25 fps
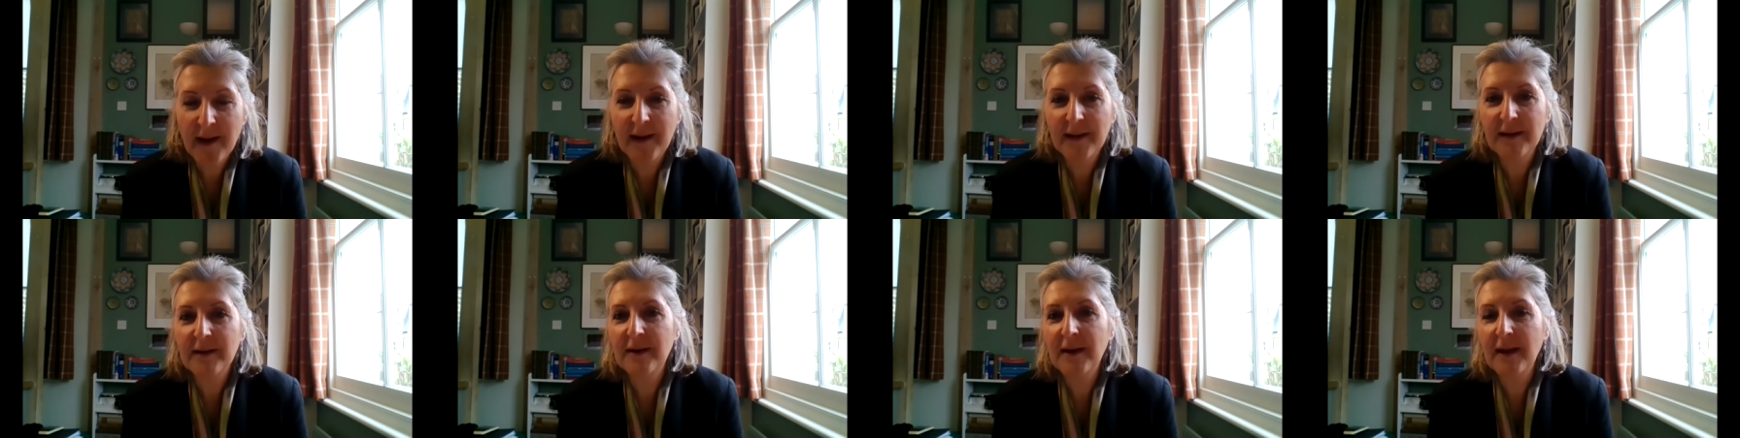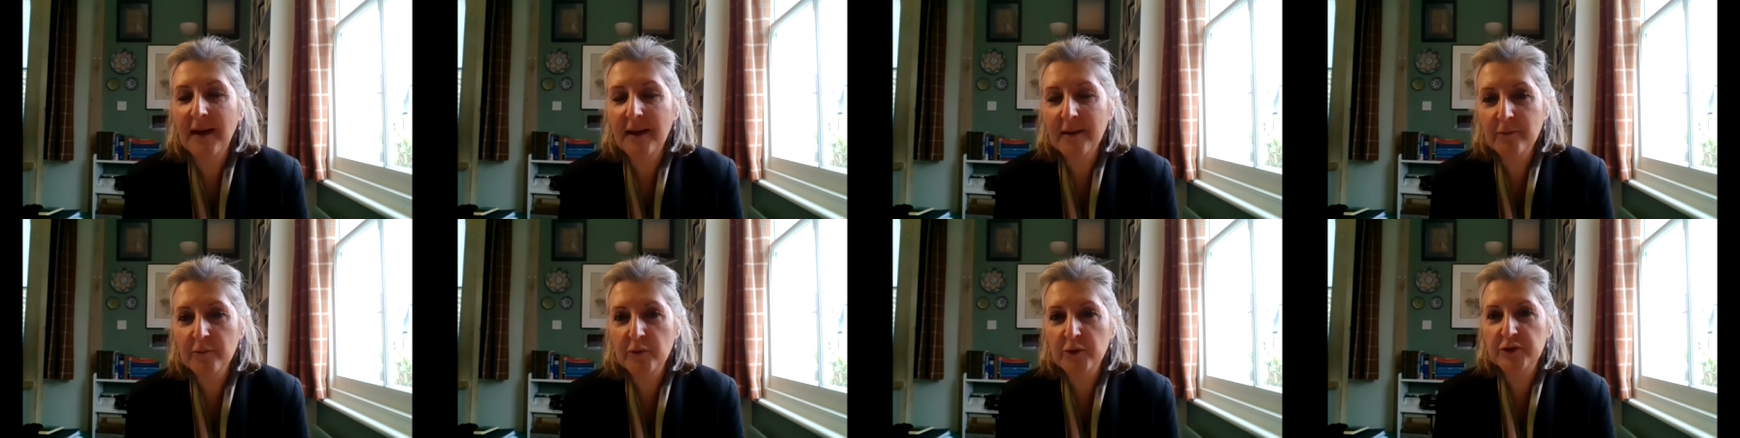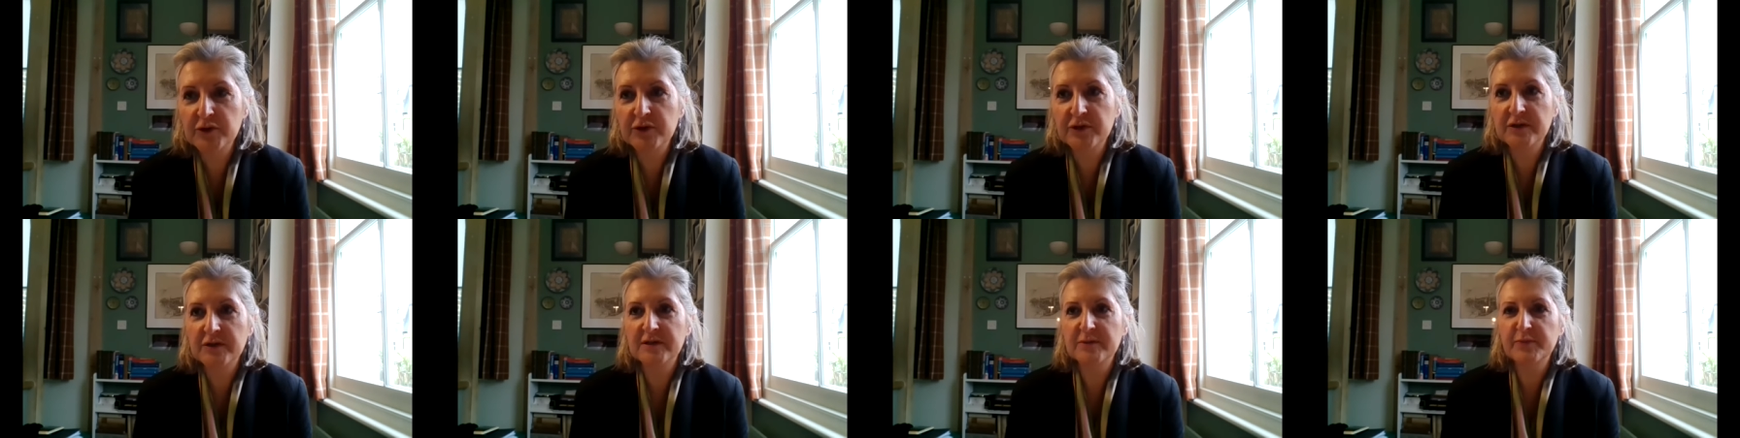and
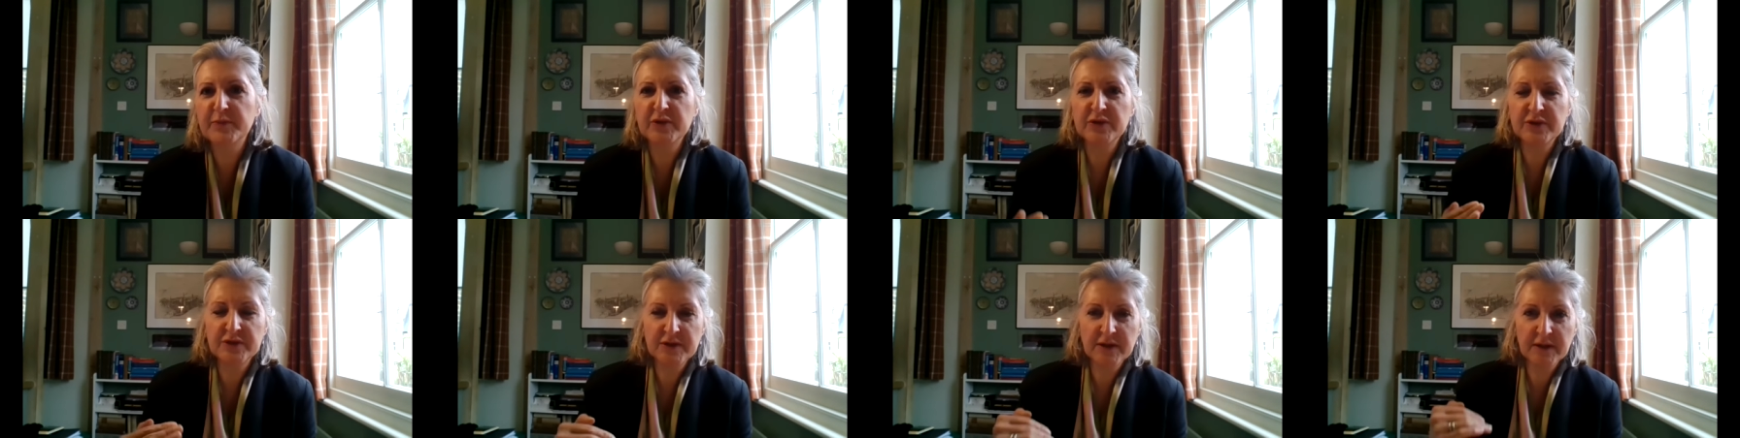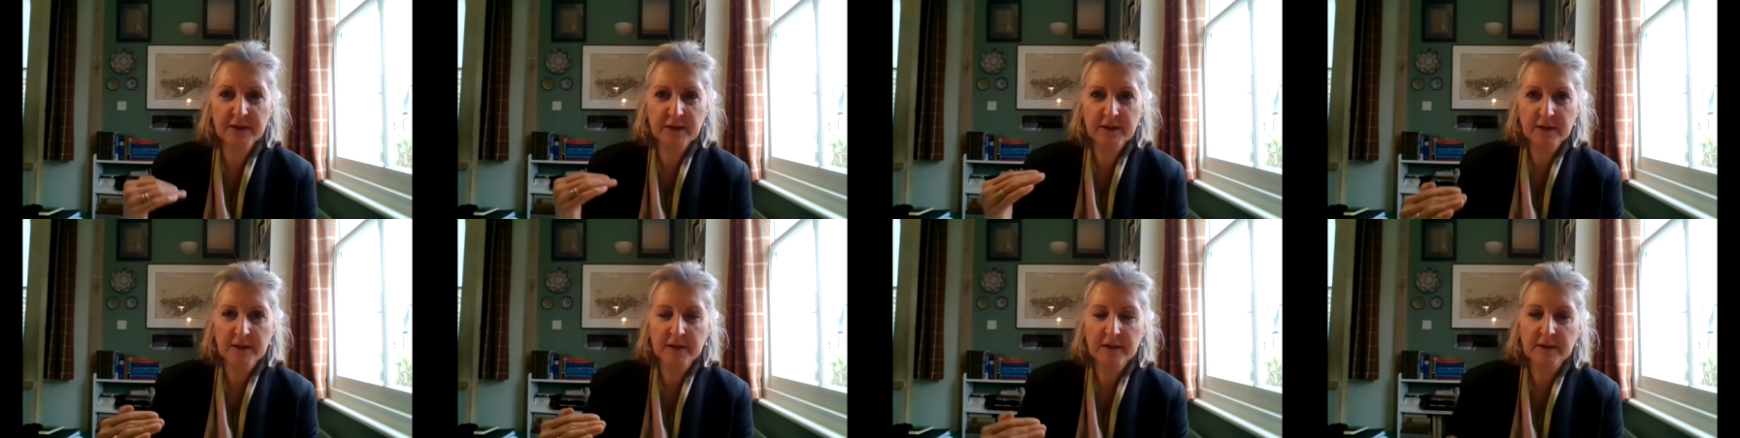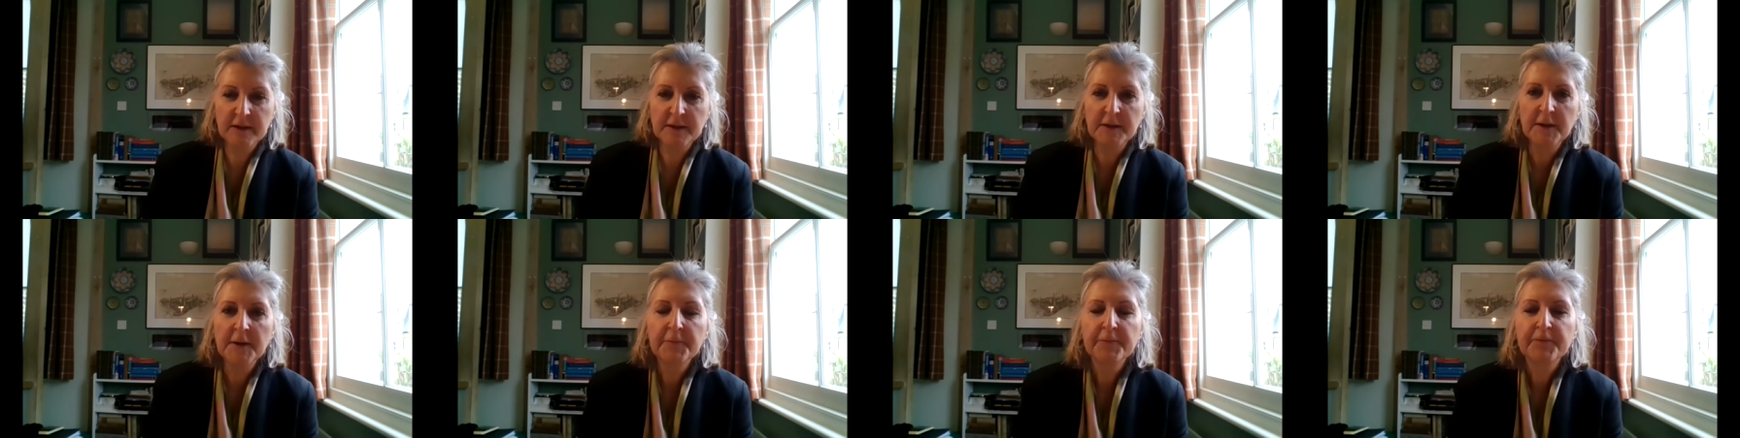languages,
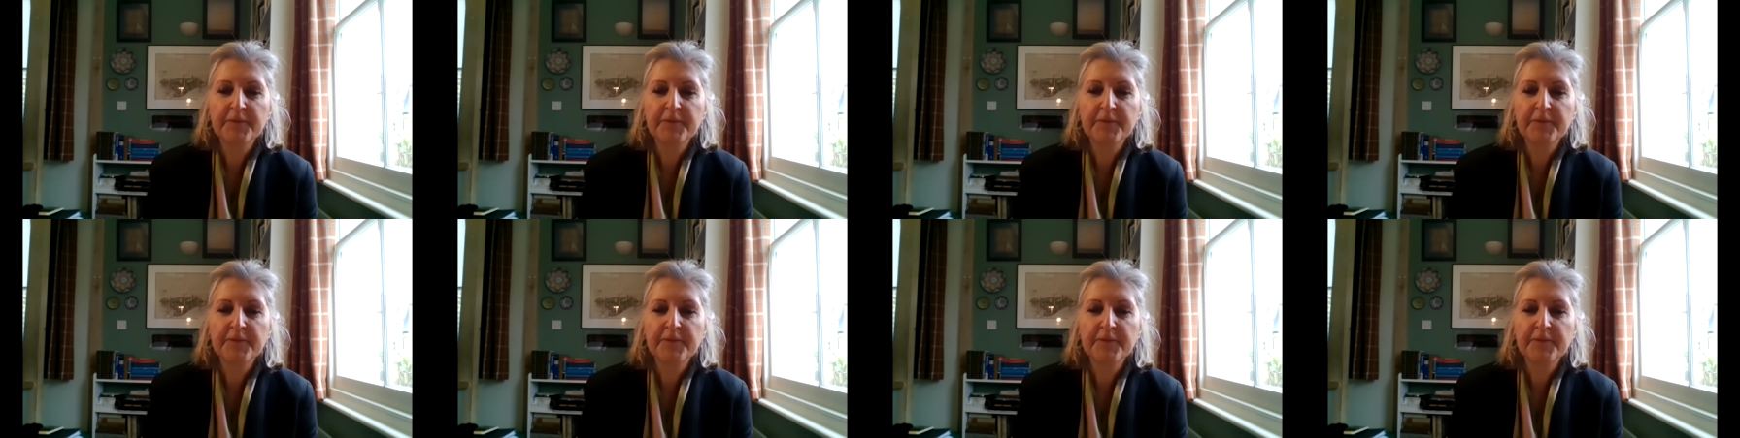particularly